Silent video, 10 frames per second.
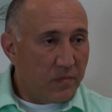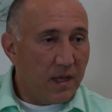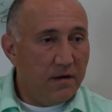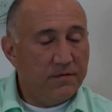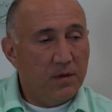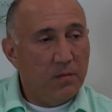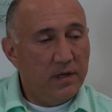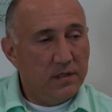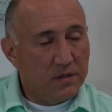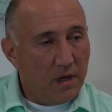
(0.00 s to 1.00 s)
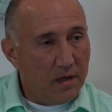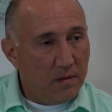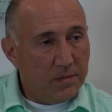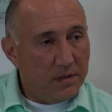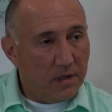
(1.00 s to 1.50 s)
And if their money is tied
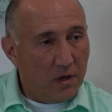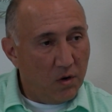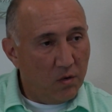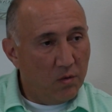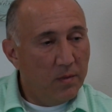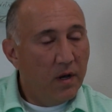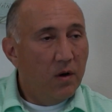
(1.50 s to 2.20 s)
up in their home,